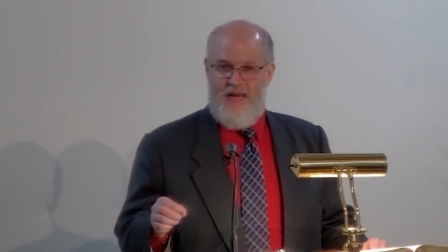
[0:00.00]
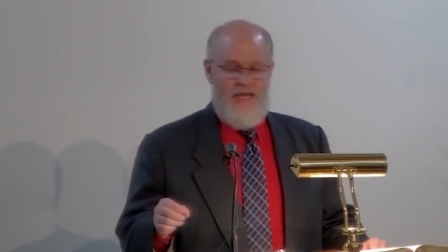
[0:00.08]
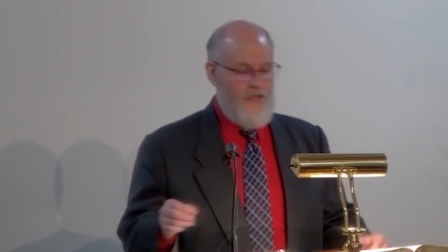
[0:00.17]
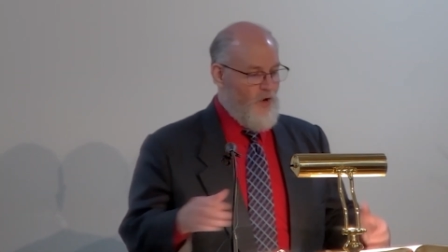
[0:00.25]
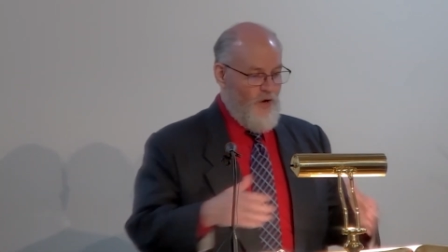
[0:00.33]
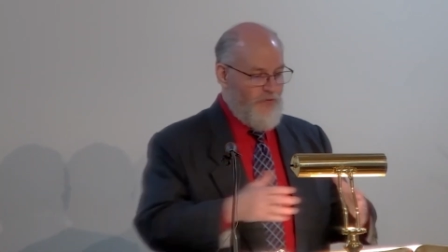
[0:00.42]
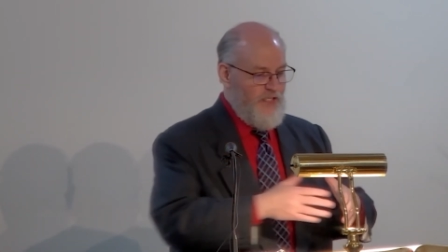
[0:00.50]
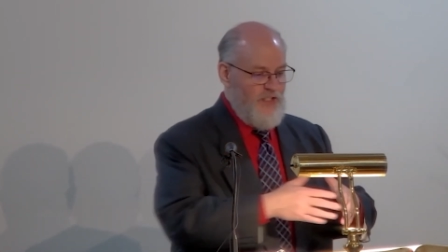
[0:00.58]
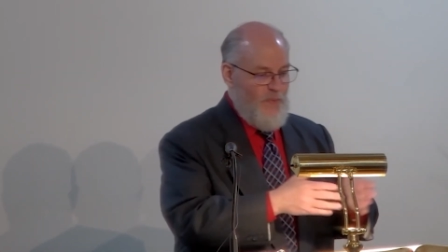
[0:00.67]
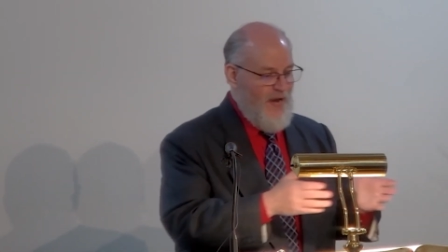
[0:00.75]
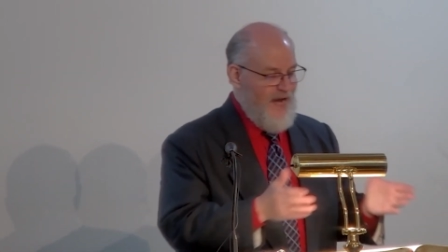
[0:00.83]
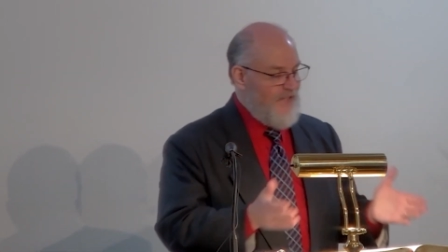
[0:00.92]
In all
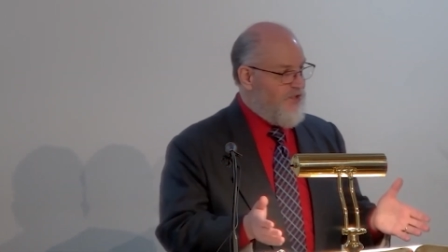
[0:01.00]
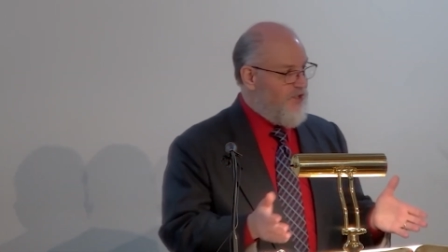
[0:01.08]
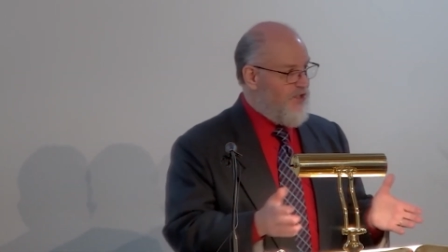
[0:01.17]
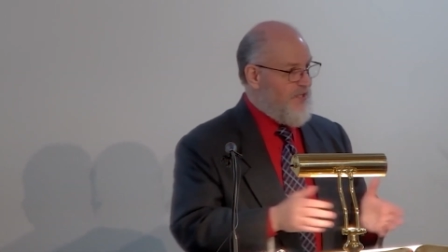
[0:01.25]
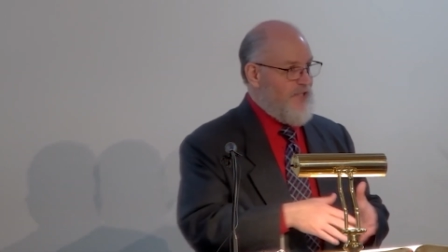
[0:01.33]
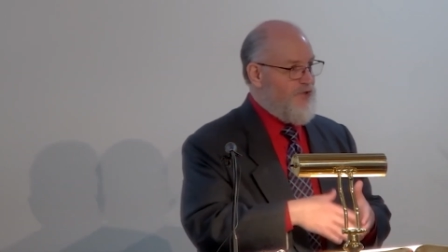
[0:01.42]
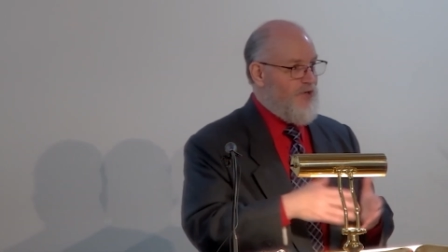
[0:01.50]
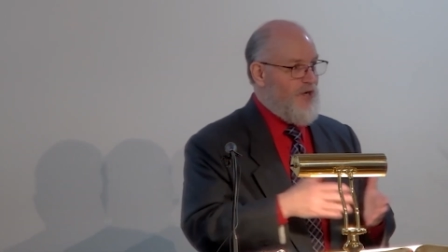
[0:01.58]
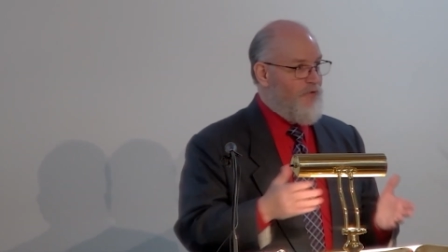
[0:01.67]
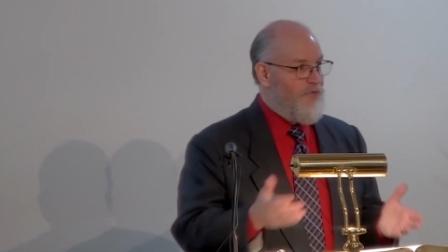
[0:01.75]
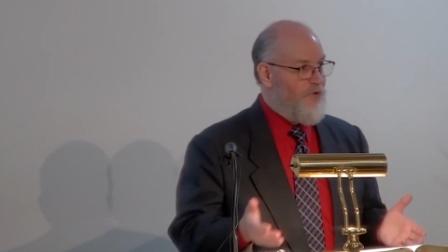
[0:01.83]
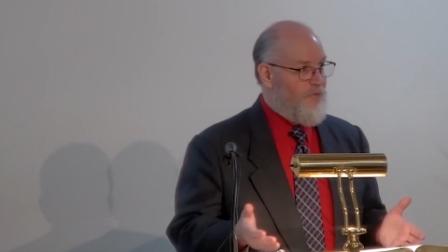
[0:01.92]
these passages, as you
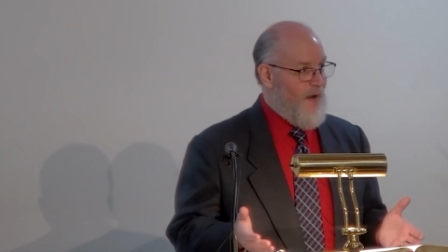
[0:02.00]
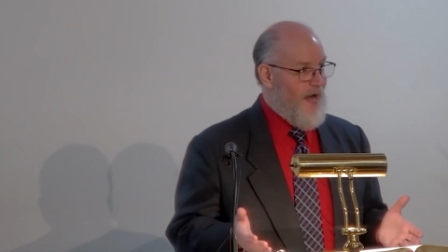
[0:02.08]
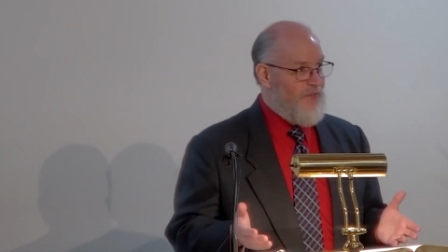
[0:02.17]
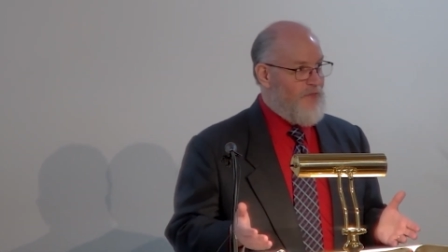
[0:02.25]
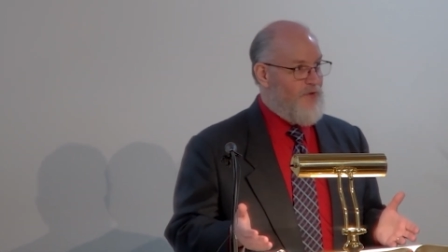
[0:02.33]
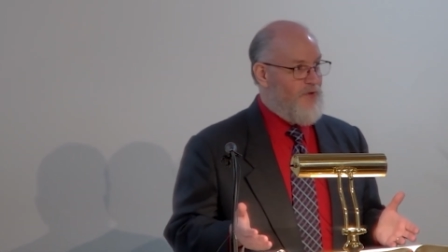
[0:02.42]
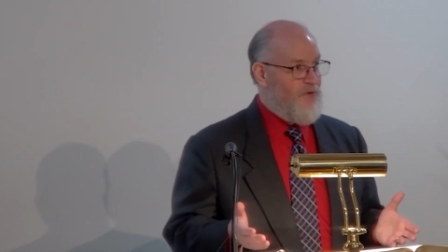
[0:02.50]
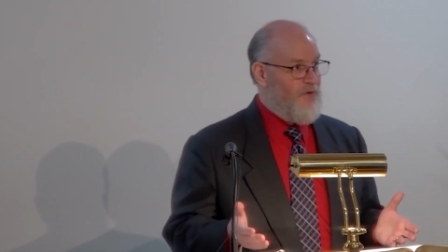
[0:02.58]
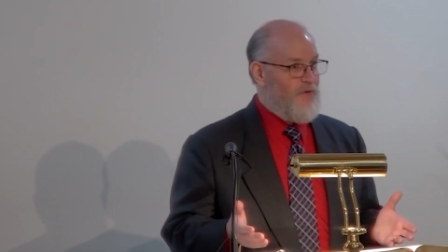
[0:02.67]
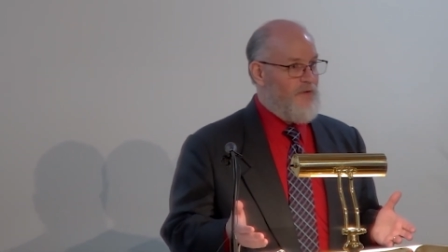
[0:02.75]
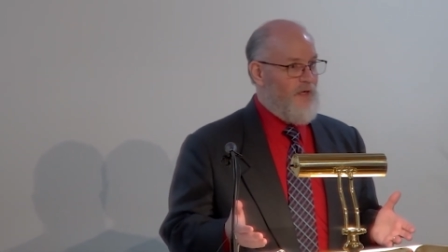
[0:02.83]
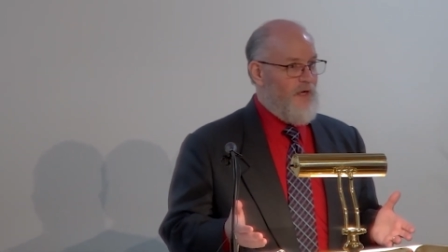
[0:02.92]
go through Matthew,